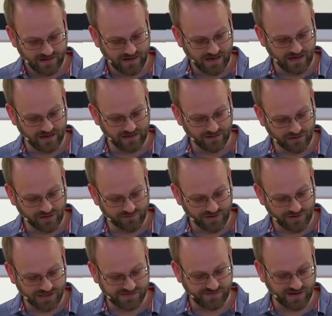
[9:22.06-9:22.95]
Look at
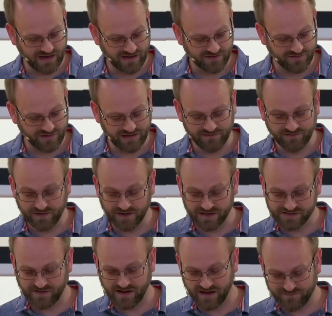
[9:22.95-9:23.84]
verse 5. In
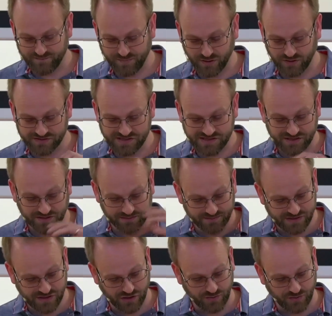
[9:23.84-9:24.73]
verse 5, Paul
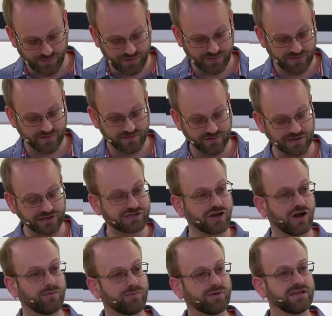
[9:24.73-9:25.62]
sums up the
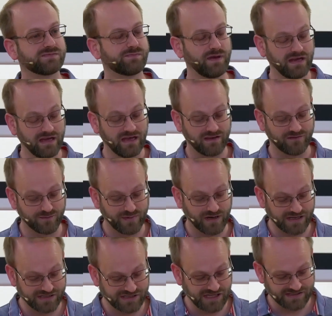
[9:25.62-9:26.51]
job he's been given
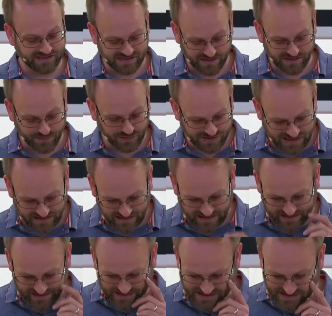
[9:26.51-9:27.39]
by Jesus. He puts it
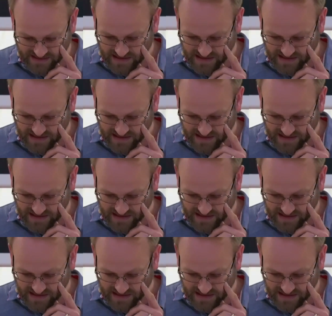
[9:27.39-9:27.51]
like this.